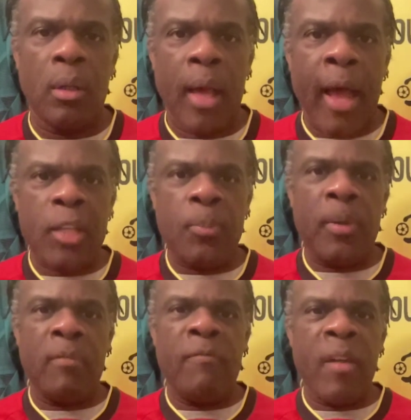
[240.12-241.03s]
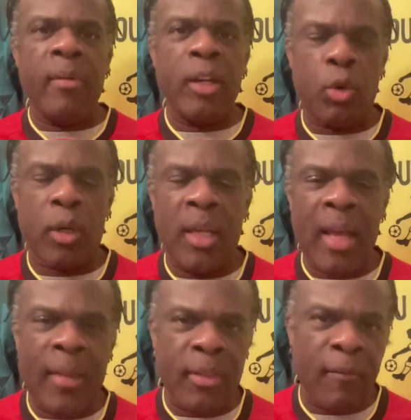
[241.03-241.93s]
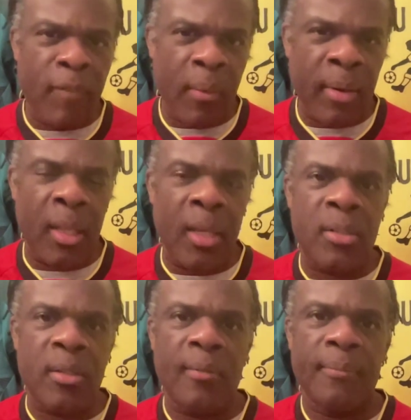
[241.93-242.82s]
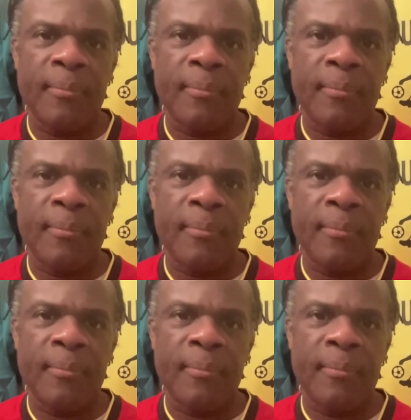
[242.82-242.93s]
has been very tricky at the very least.